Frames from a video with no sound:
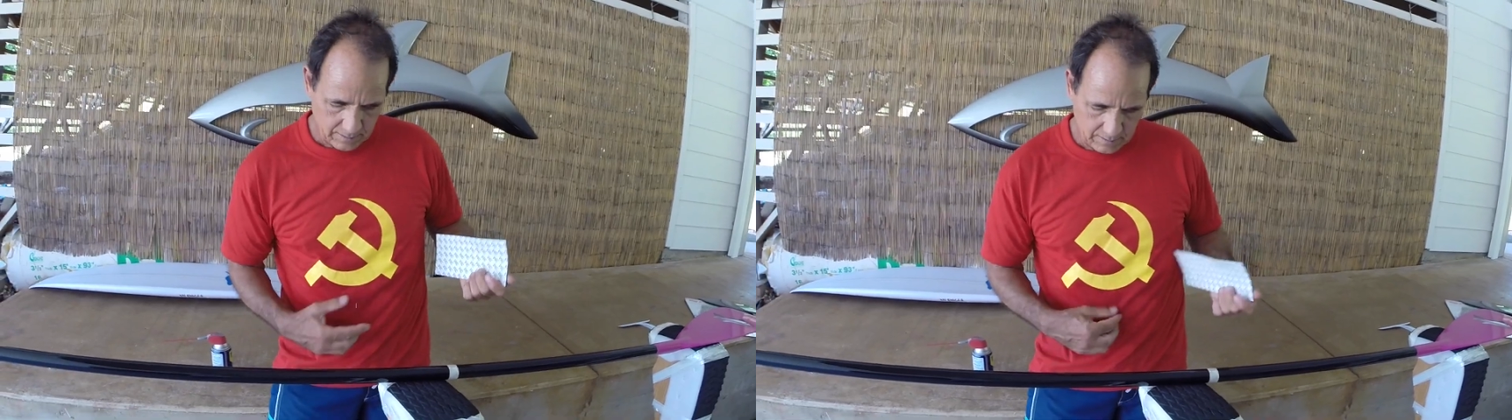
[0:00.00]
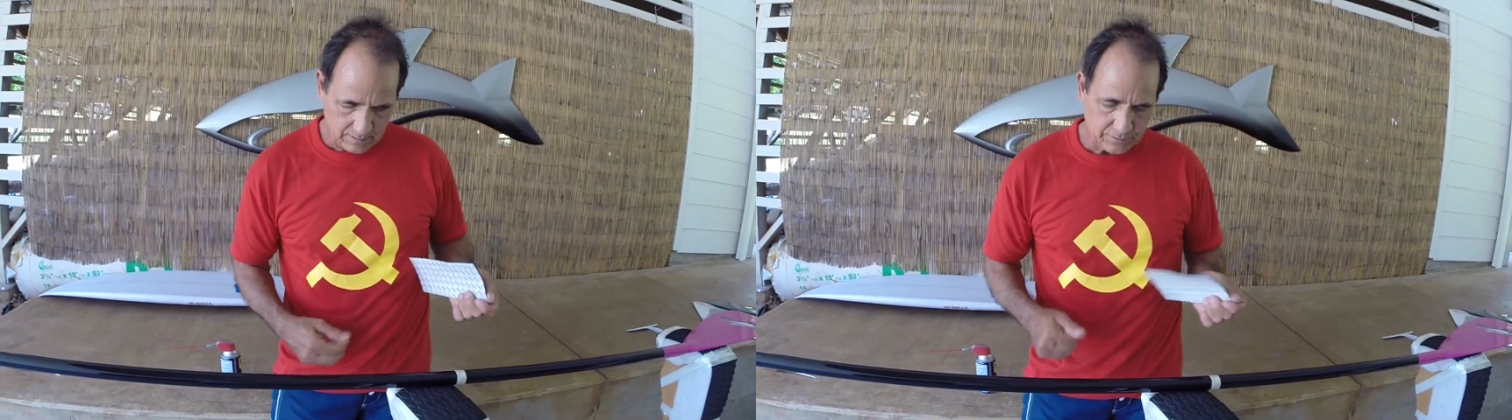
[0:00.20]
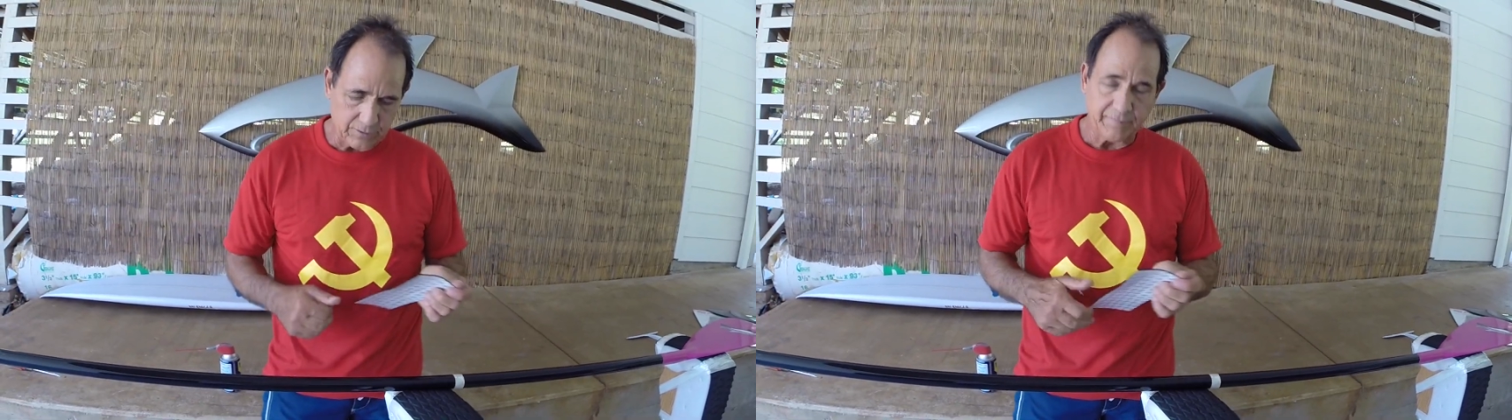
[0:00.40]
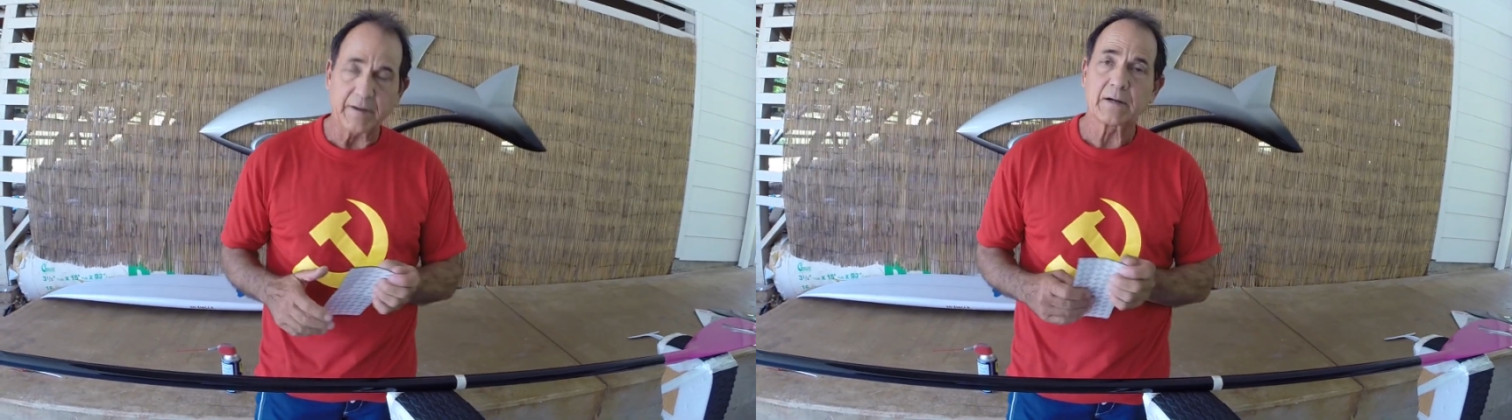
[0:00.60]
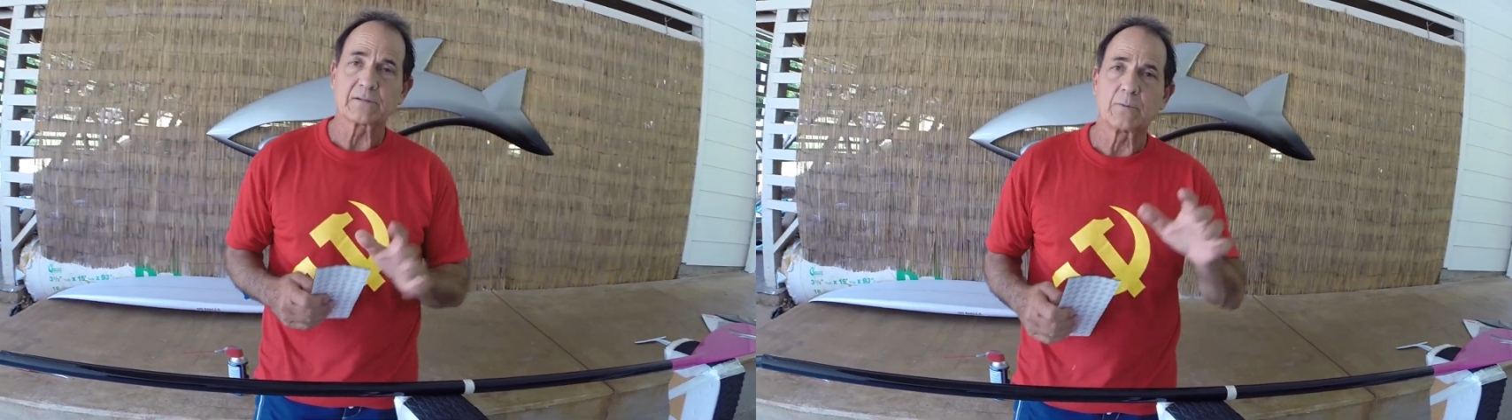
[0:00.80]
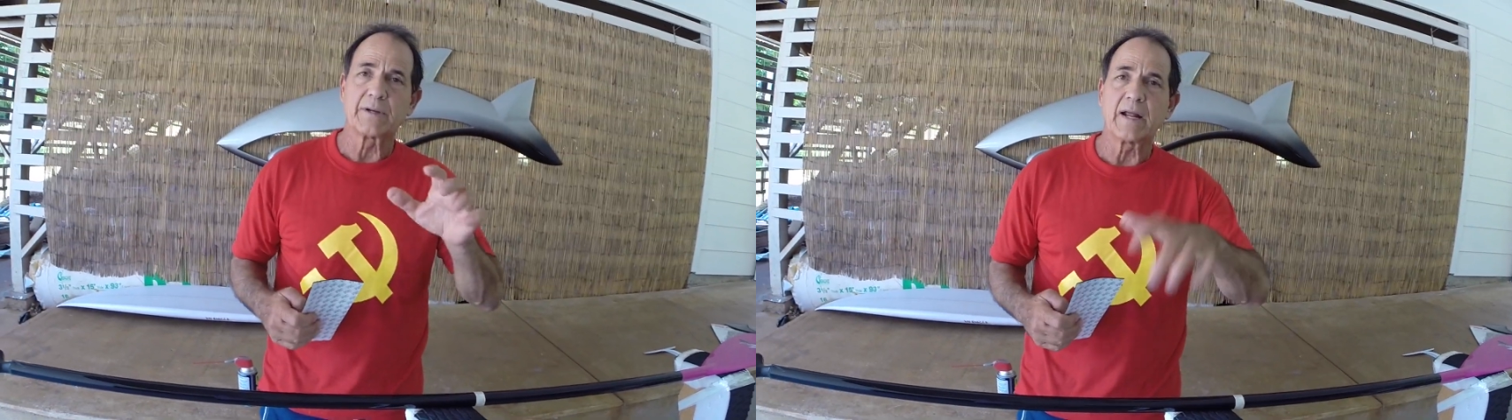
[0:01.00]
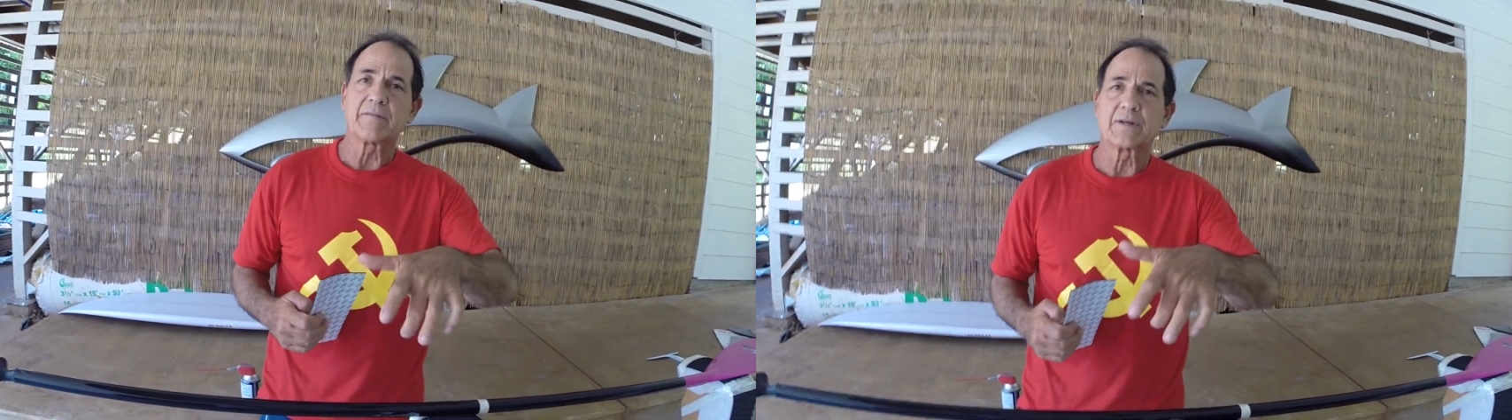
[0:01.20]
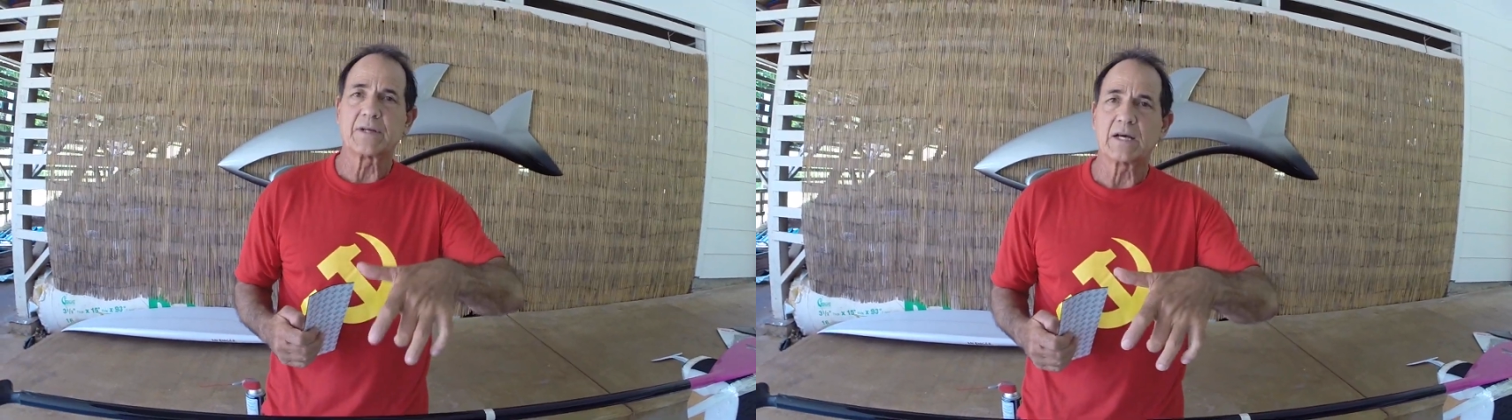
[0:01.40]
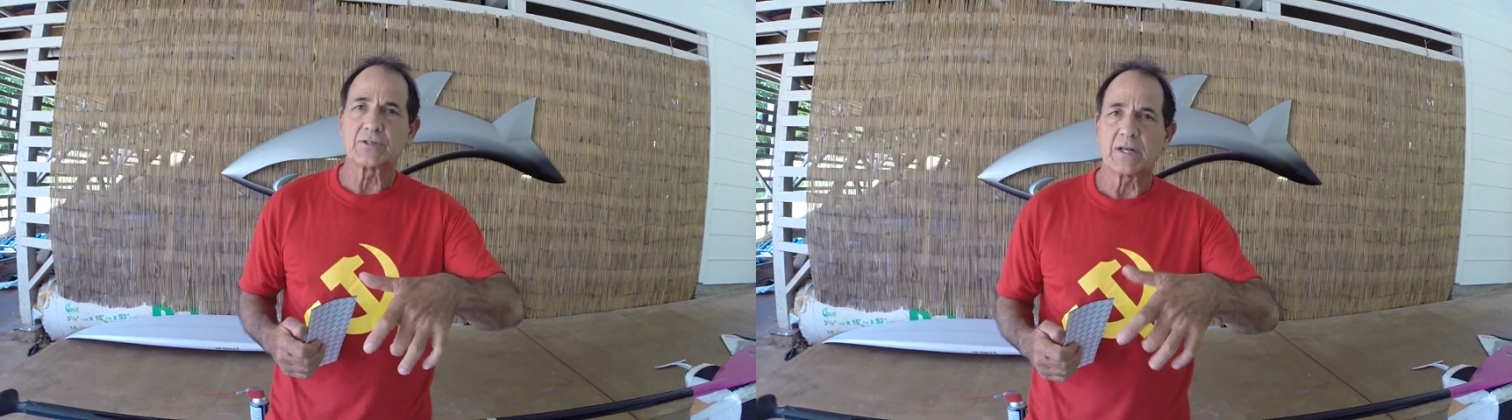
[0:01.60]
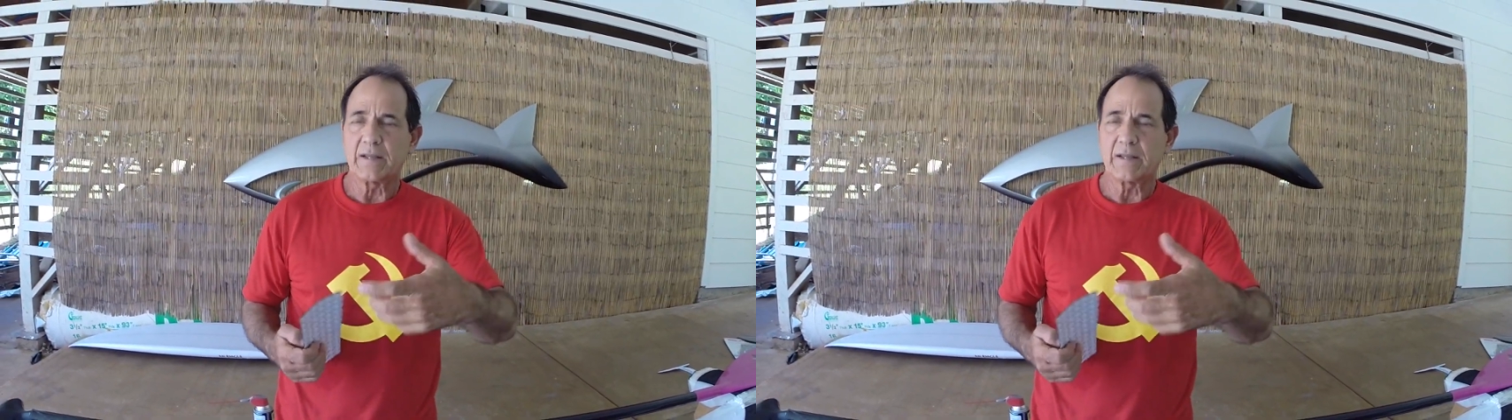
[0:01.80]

because your fingers will never touch it.